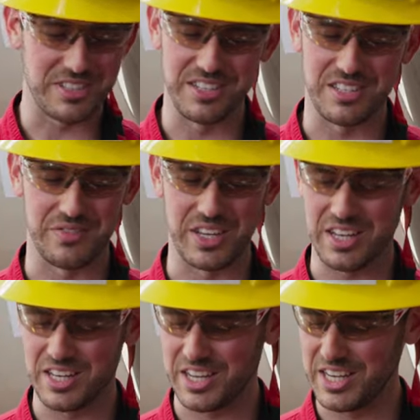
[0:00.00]
sensitive.
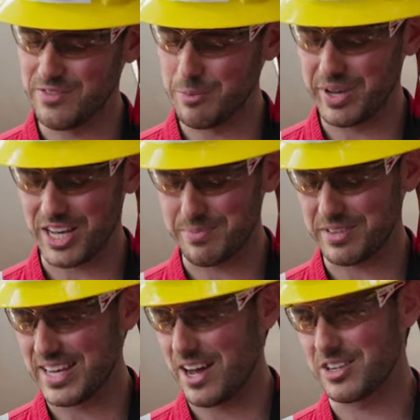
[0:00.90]
It, it can even pick up the
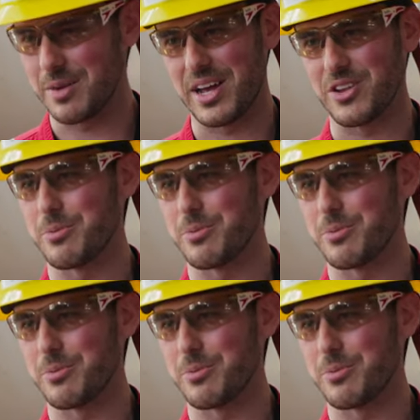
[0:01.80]
sound coming out of your